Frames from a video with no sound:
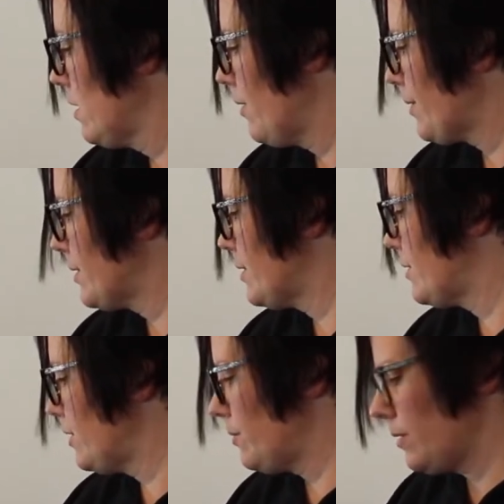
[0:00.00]
I would
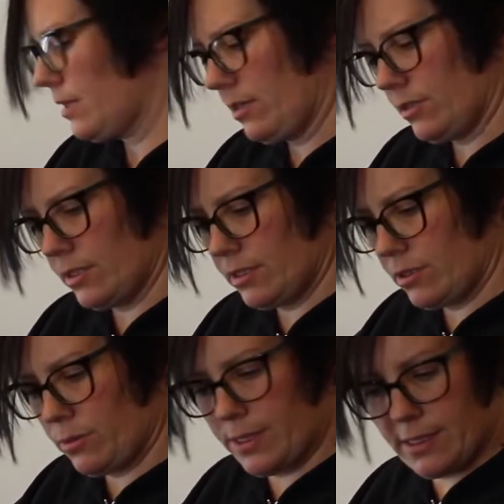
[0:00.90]
assume that you just
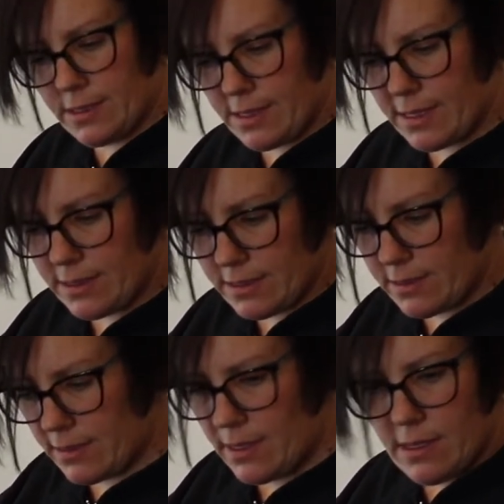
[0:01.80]
twist
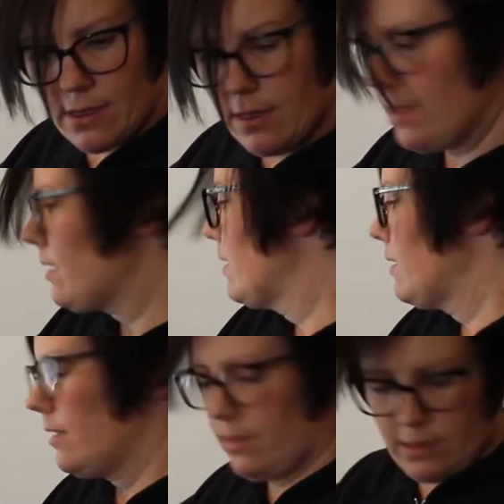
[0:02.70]
this.
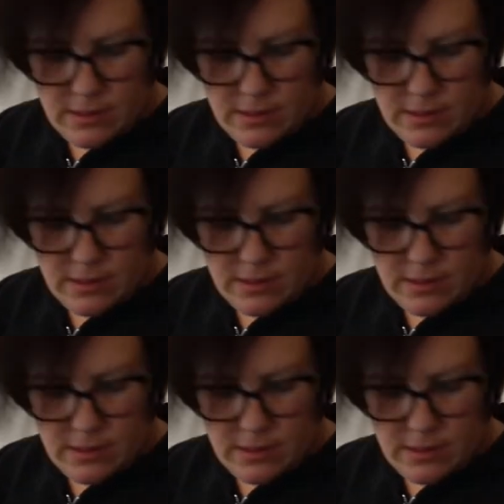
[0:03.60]
It's a